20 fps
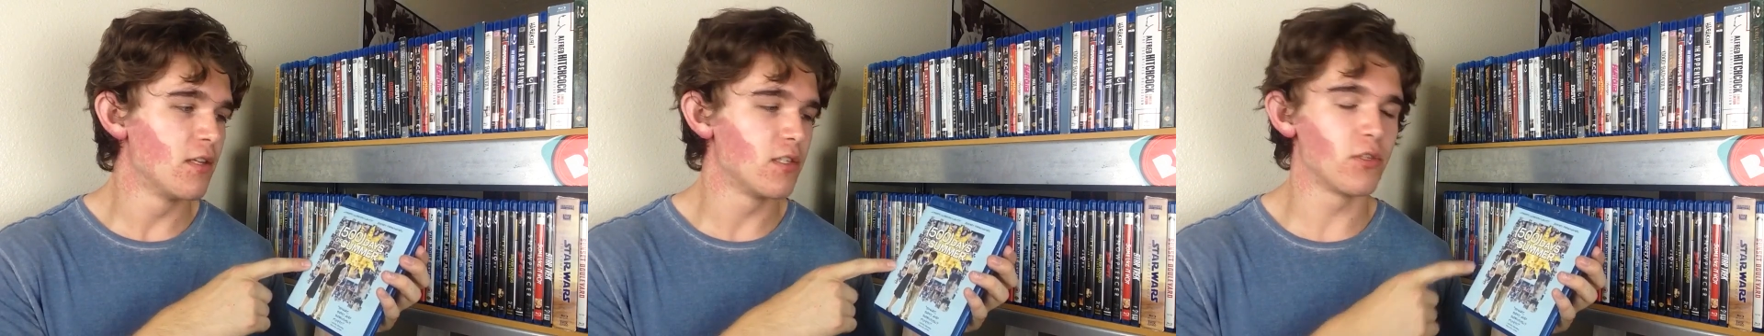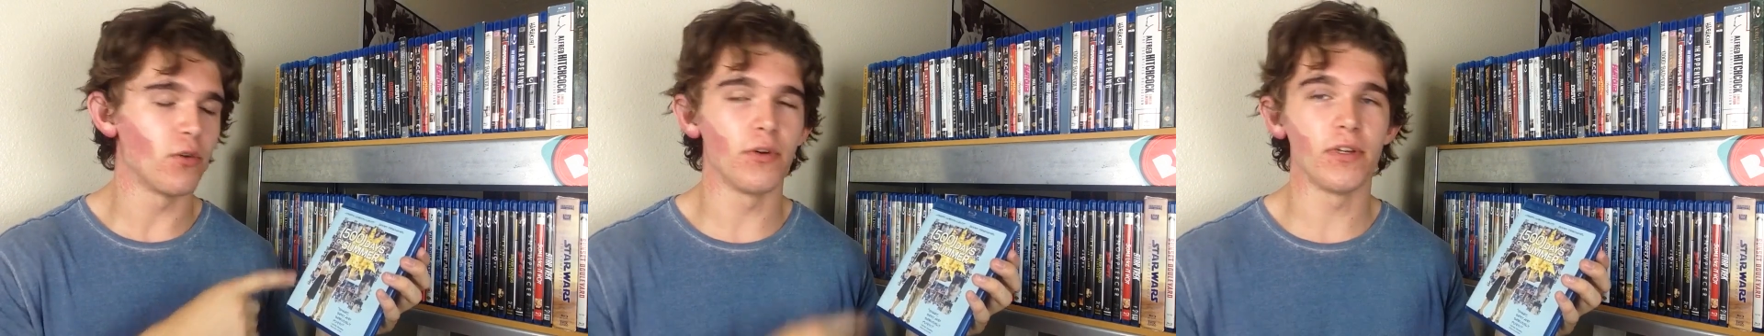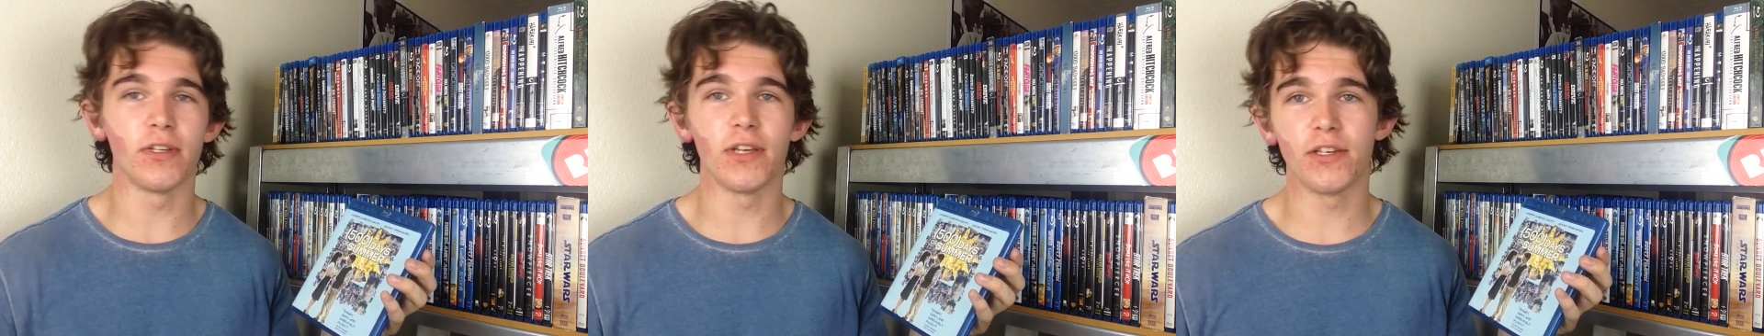
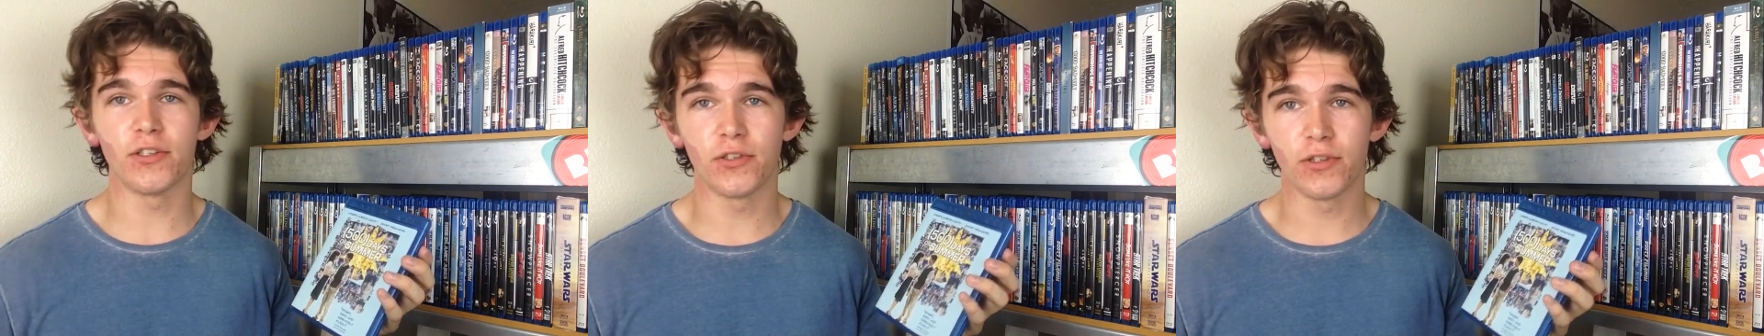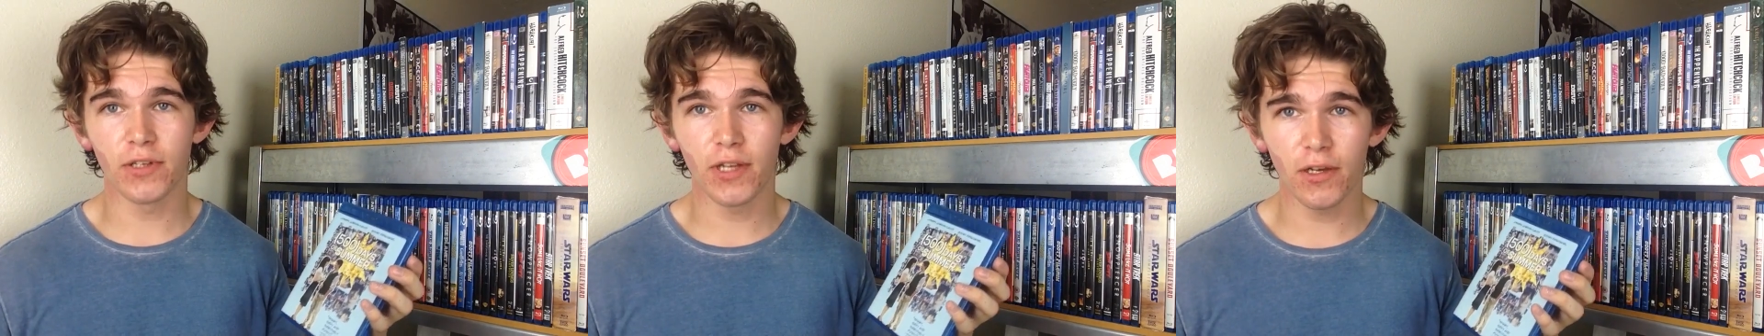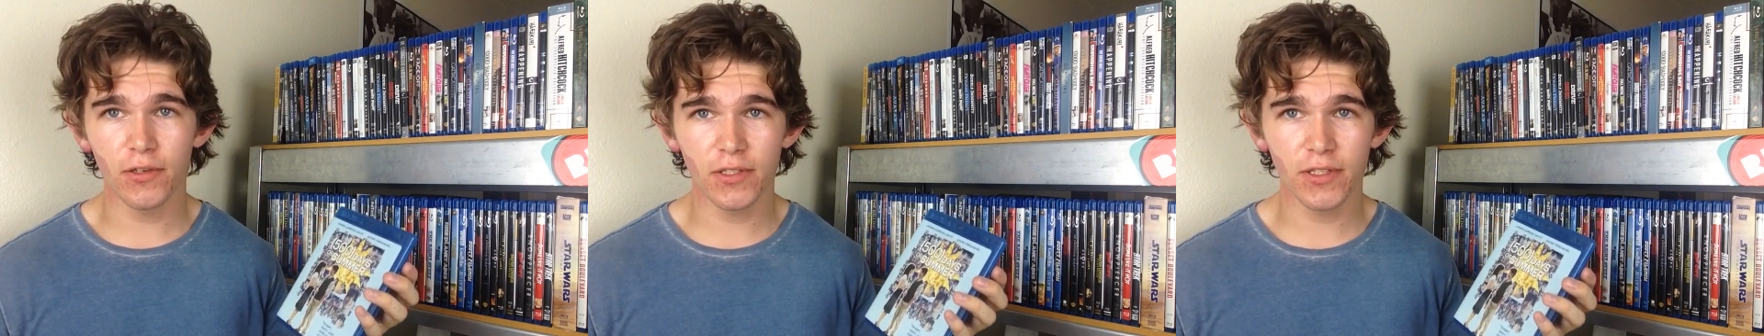Zooey
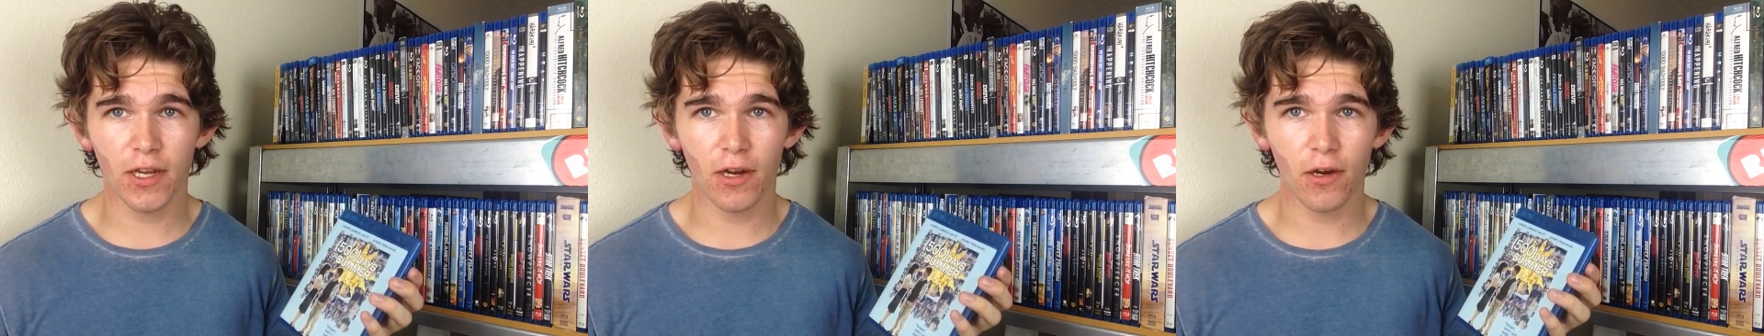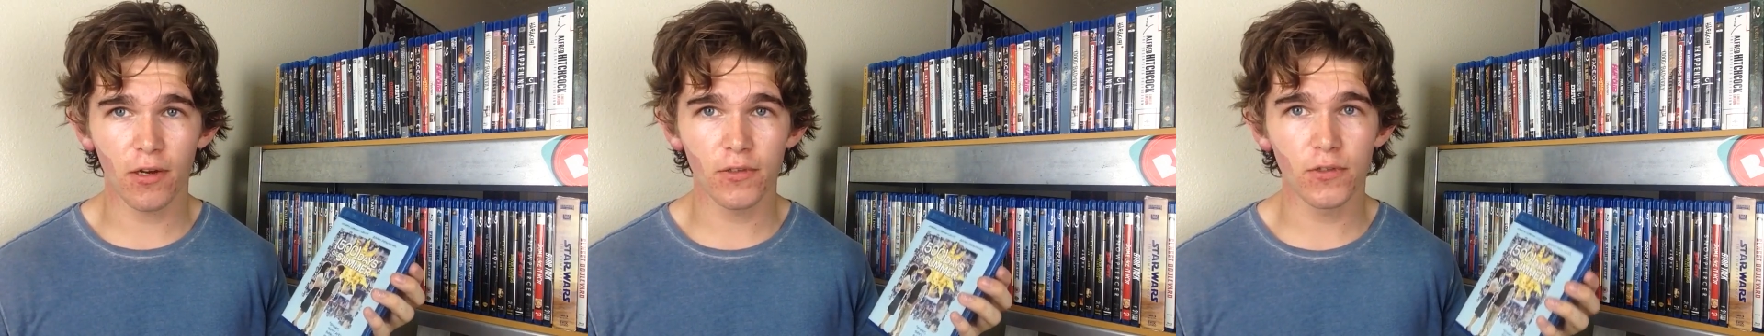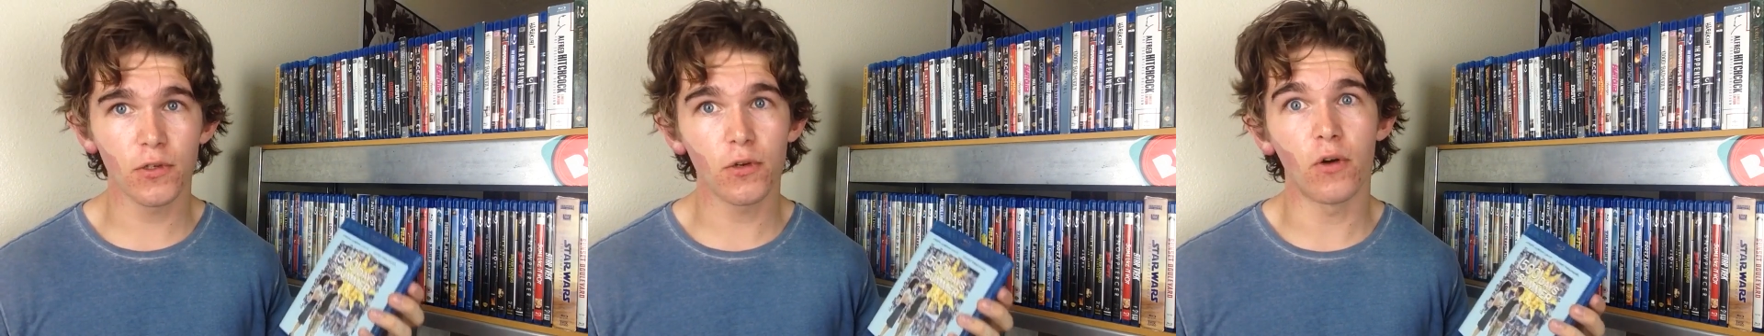Deschanel's
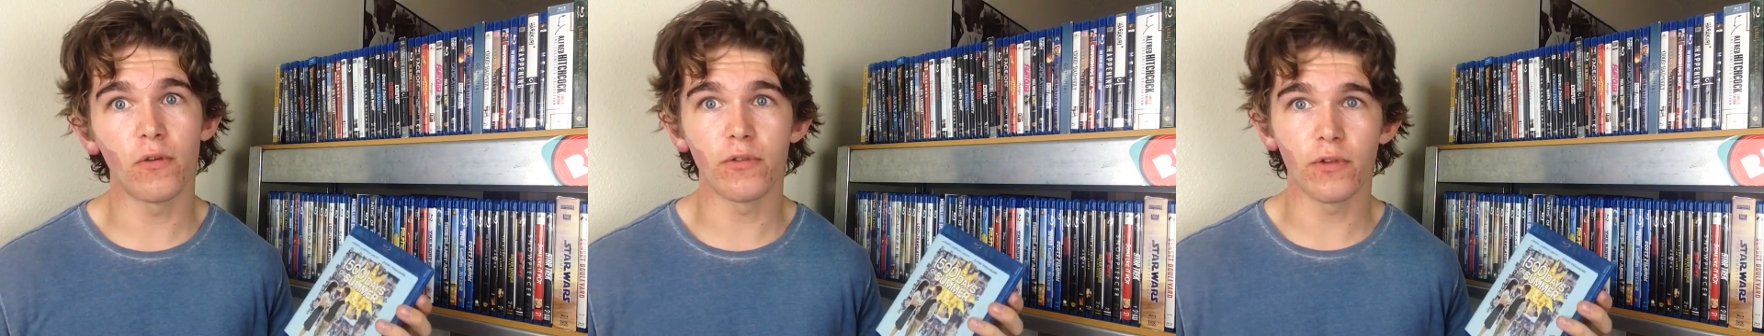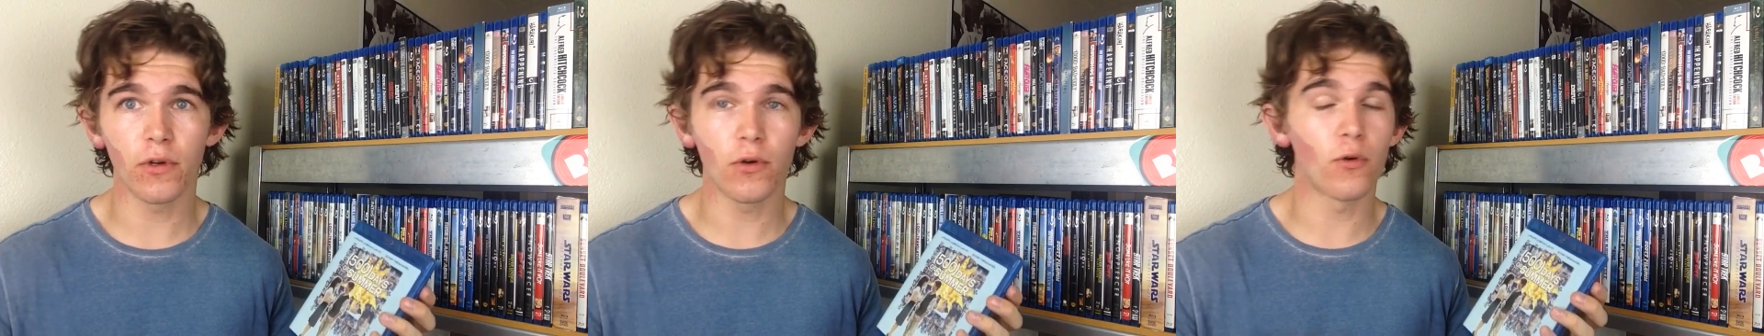character over